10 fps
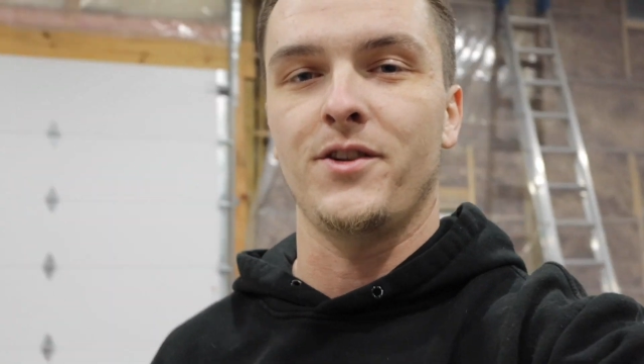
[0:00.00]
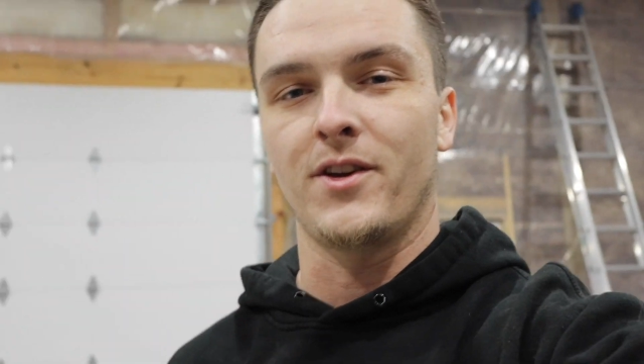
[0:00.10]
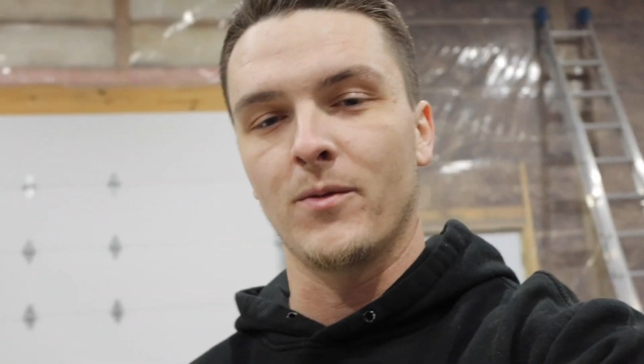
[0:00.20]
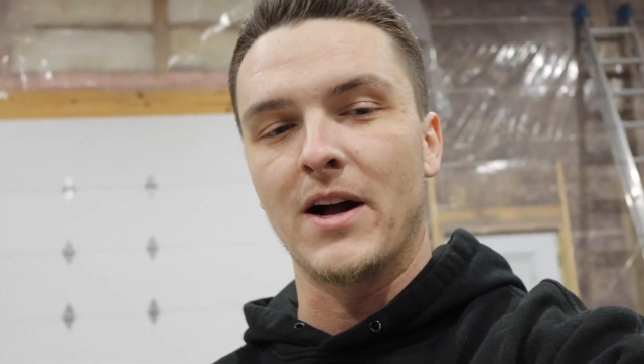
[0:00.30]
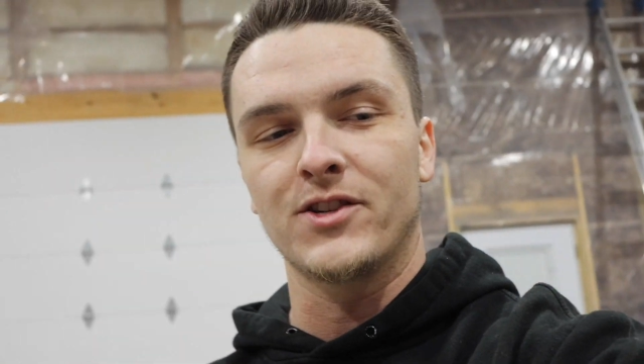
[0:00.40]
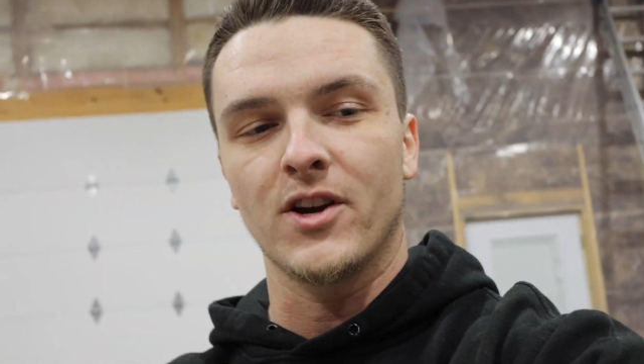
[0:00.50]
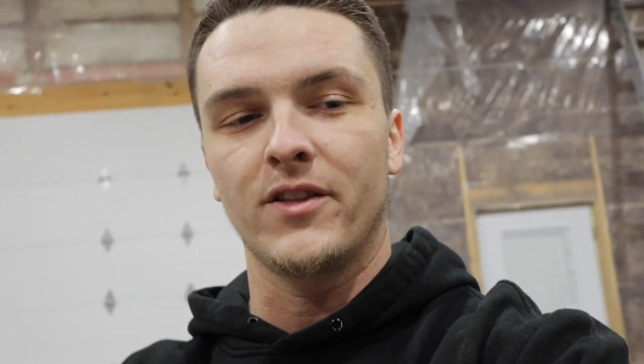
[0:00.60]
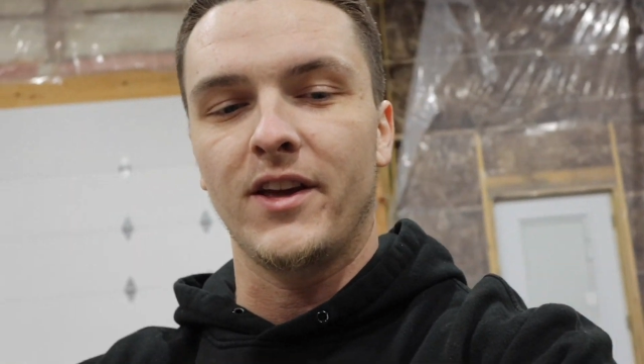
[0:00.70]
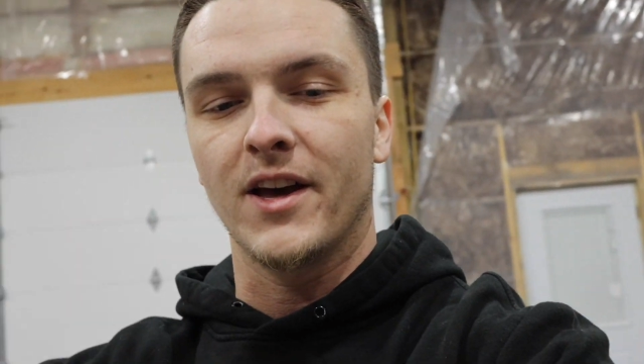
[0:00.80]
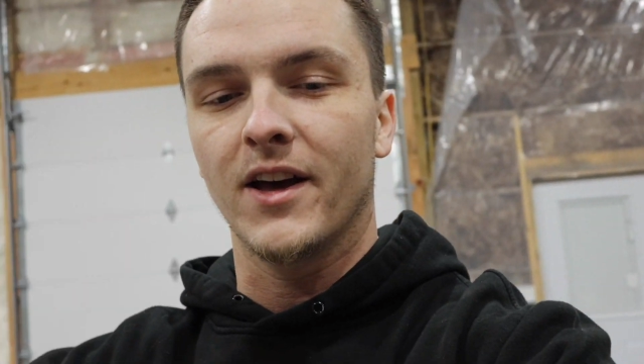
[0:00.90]
you can watch all
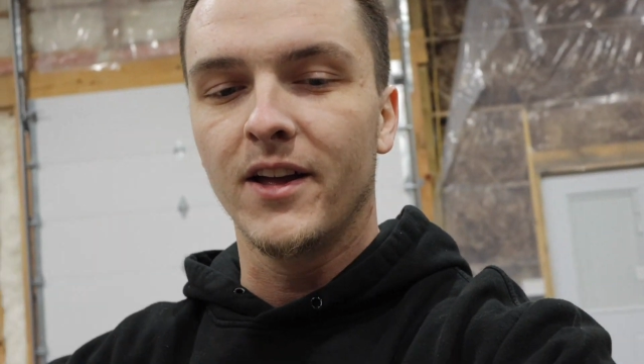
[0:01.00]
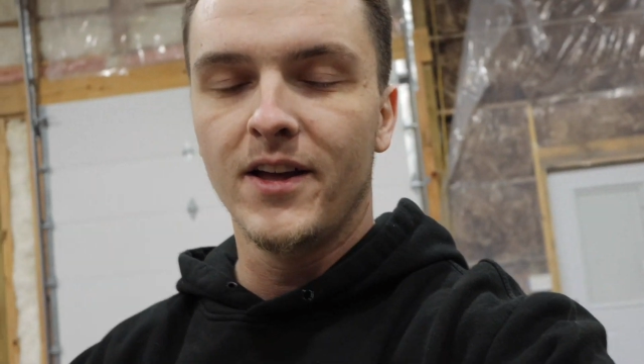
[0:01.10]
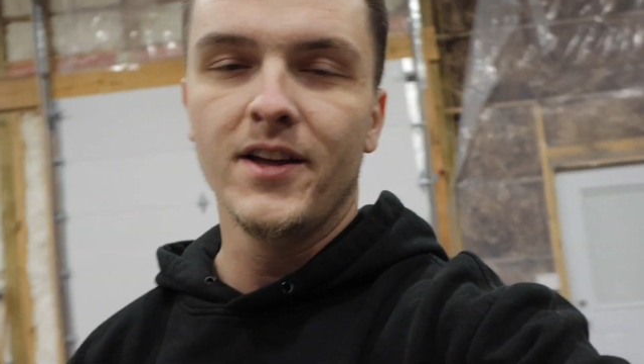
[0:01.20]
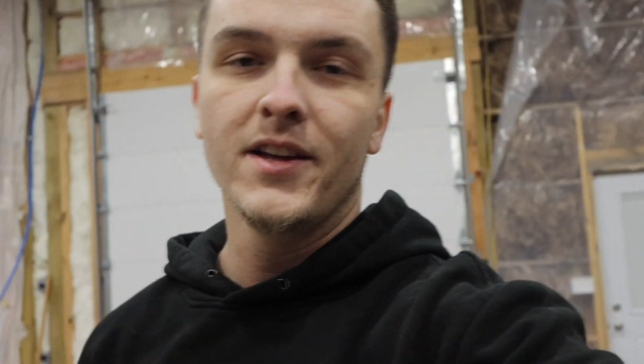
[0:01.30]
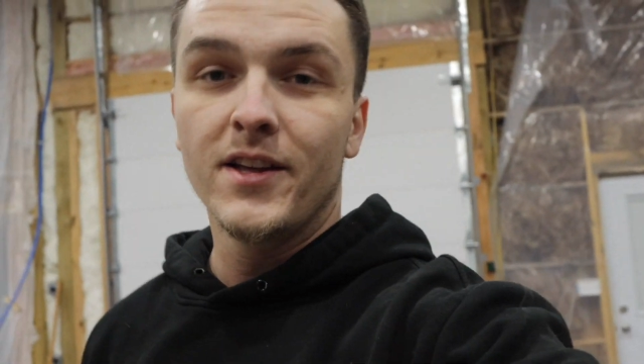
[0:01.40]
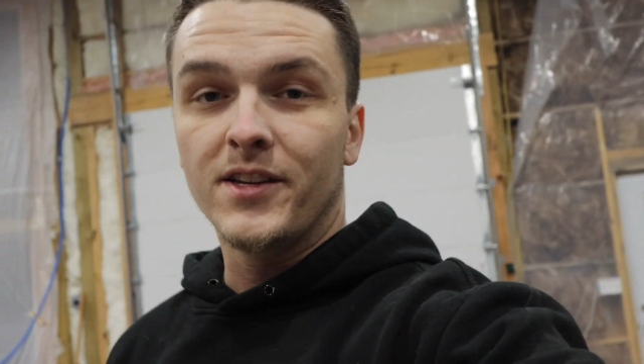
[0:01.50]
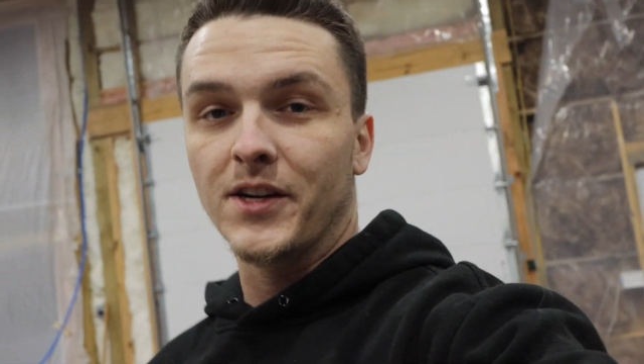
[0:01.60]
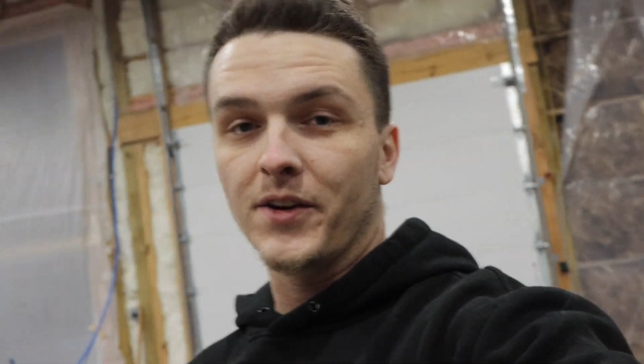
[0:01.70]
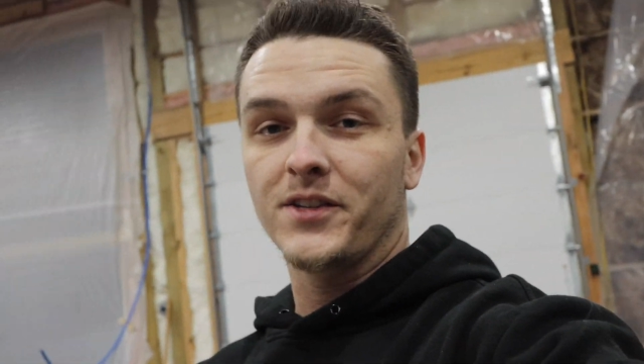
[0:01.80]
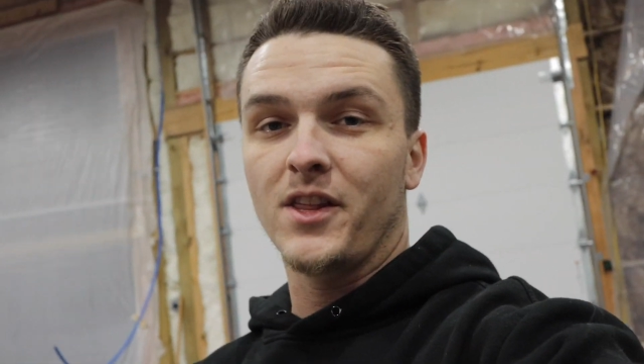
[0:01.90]
the uh,
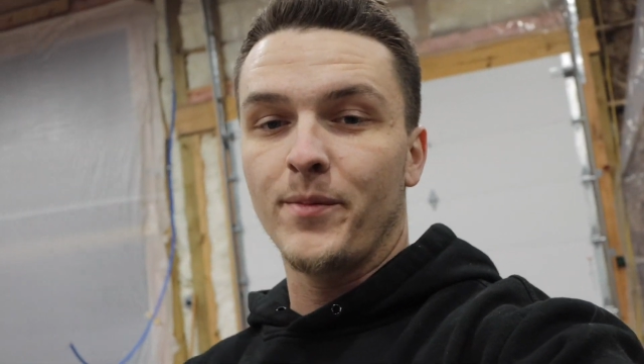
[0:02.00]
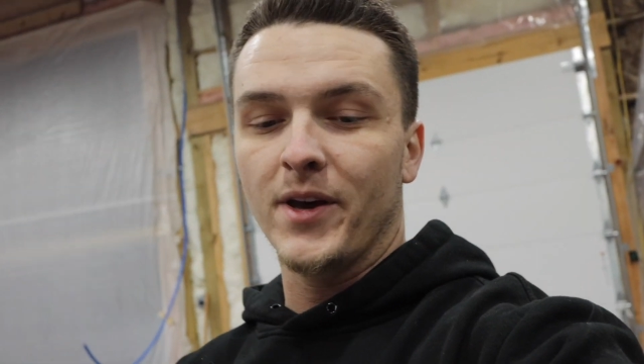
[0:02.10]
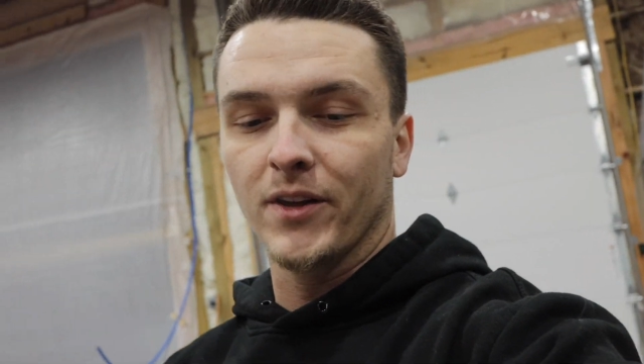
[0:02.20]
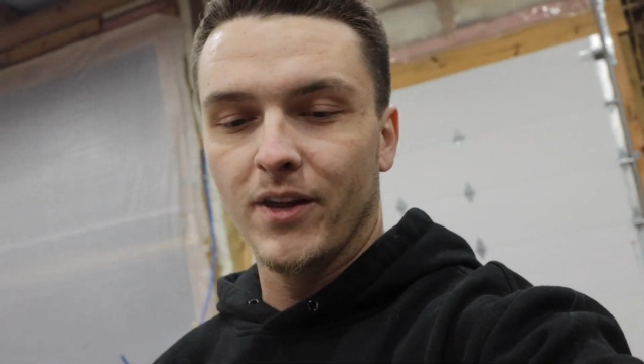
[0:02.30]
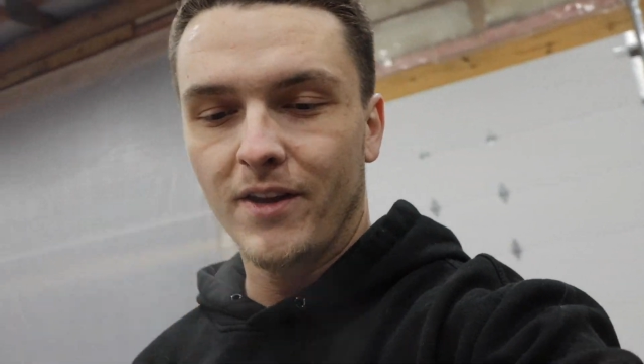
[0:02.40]
series of the build.